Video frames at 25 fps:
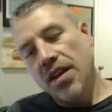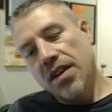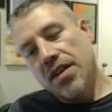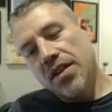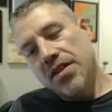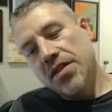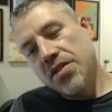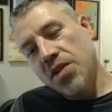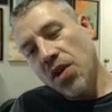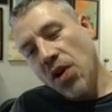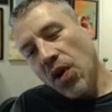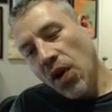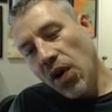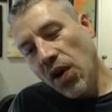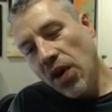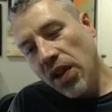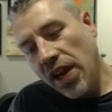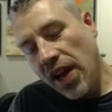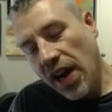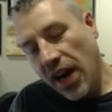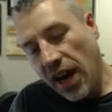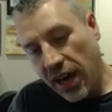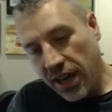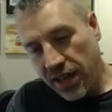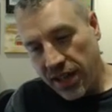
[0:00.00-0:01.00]
So
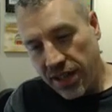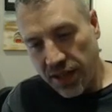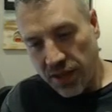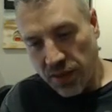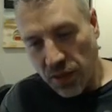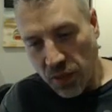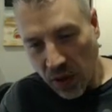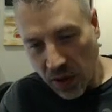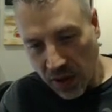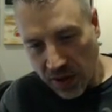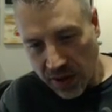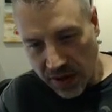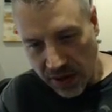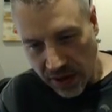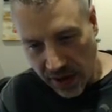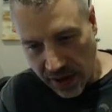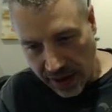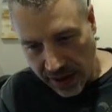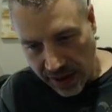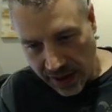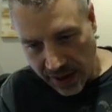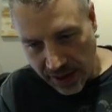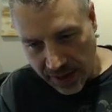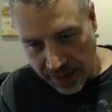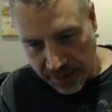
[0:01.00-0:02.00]
earlier I just worked
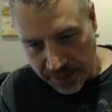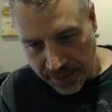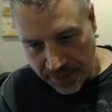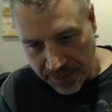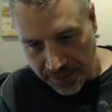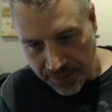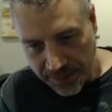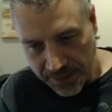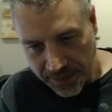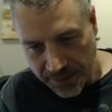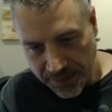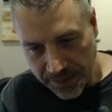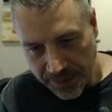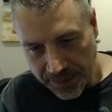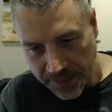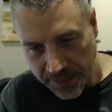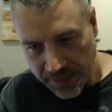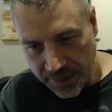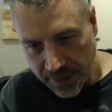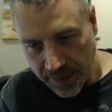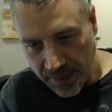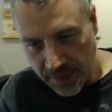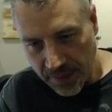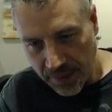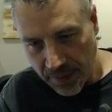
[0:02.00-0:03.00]
on
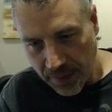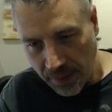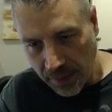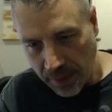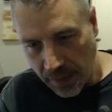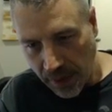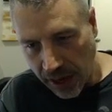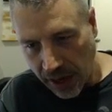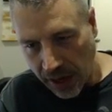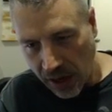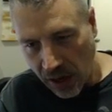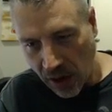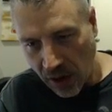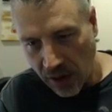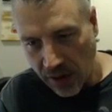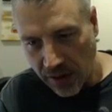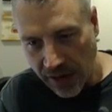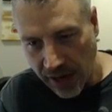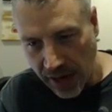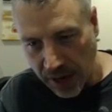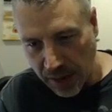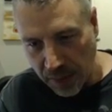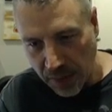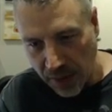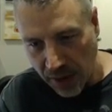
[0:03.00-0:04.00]
my card
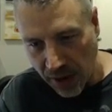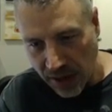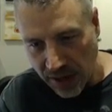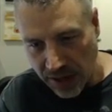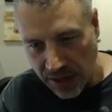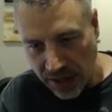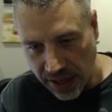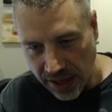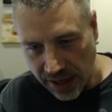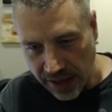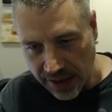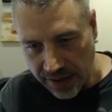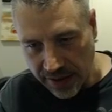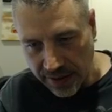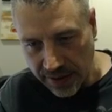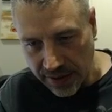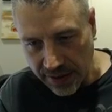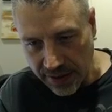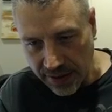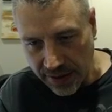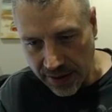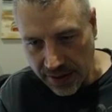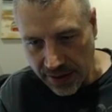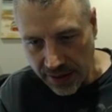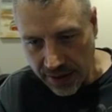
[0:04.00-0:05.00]
deck project,
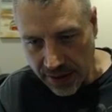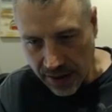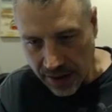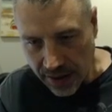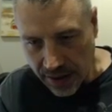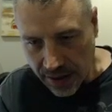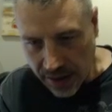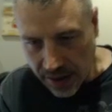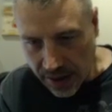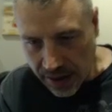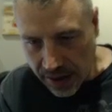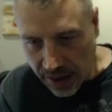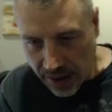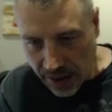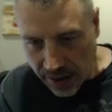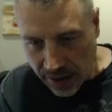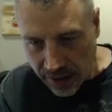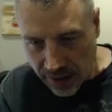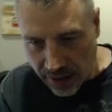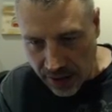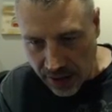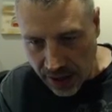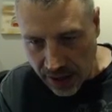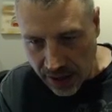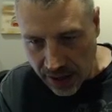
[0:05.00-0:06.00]

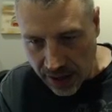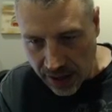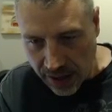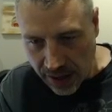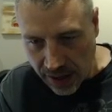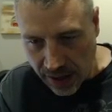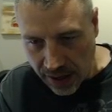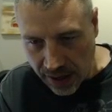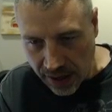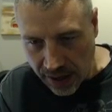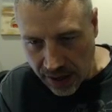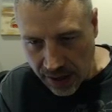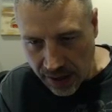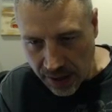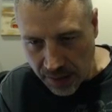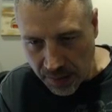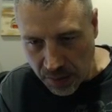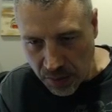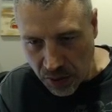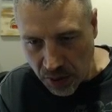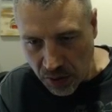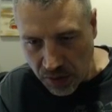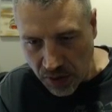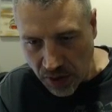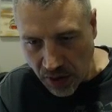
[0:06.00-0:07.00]
and then
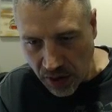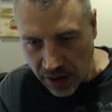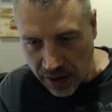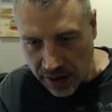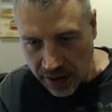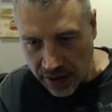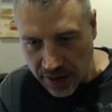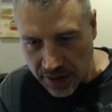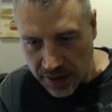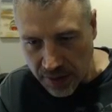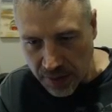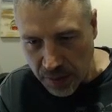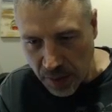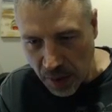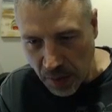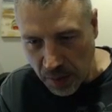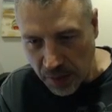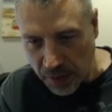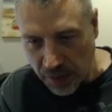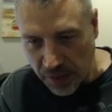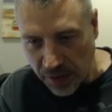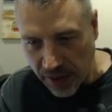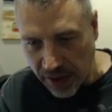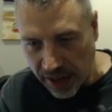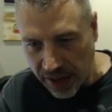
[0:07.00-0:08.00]
moved on to this
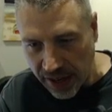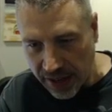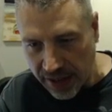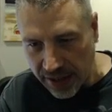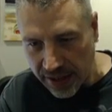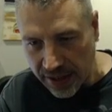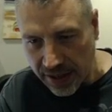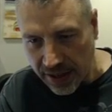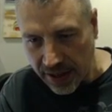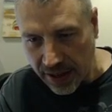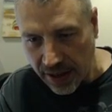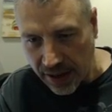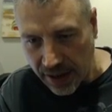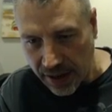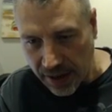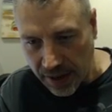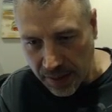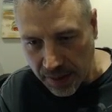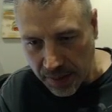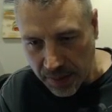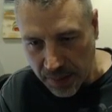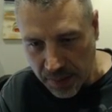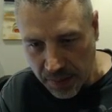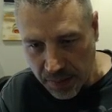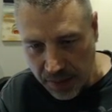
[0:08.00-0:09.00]
Boba Fett
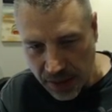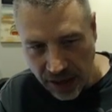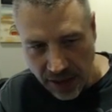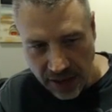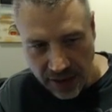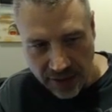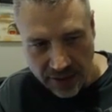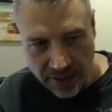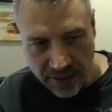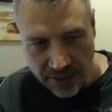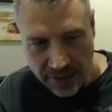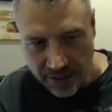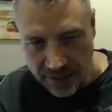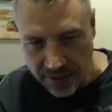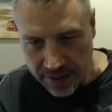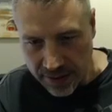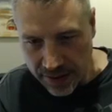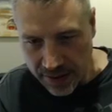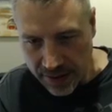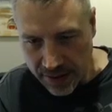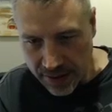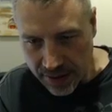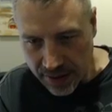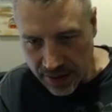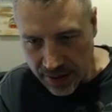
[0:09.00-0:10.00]
piece,
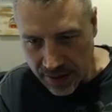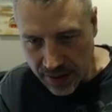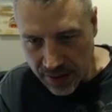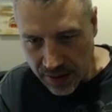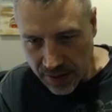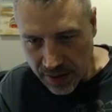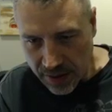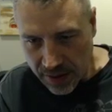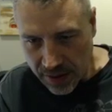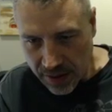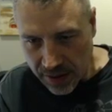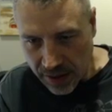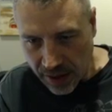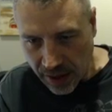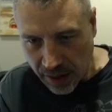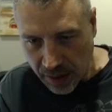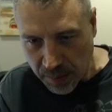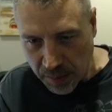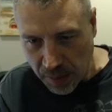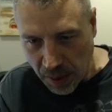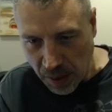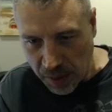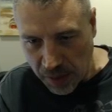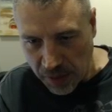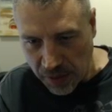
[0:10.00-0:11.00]
like
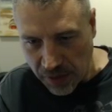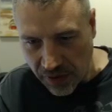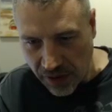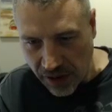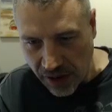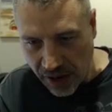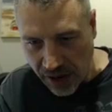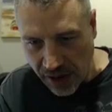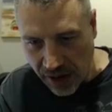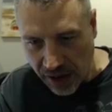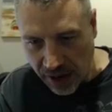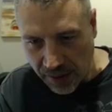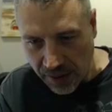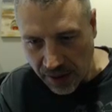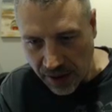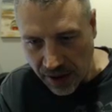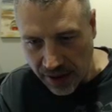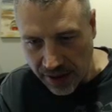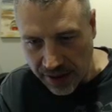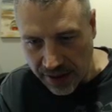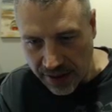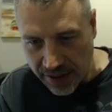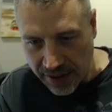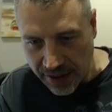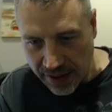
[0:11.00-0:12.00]
Boba Fett hot
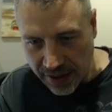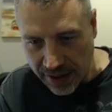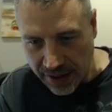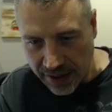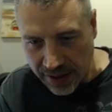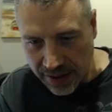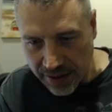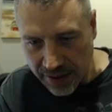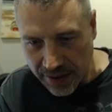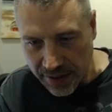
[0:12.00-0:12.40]
rod thing.